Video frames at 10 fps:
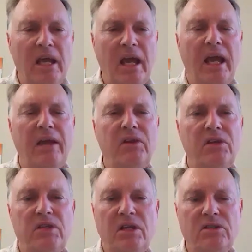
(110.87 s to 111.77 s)
And
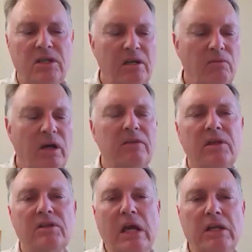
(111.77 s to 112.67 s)
essentially one of the
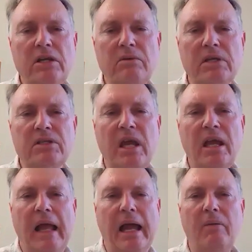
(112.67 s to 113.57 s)
things I do is
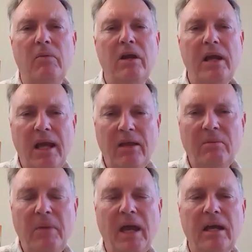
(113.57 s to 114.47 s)
when I hand
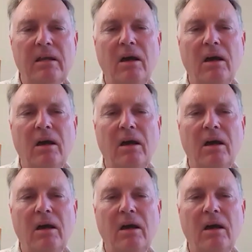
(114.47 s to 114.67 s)
them out,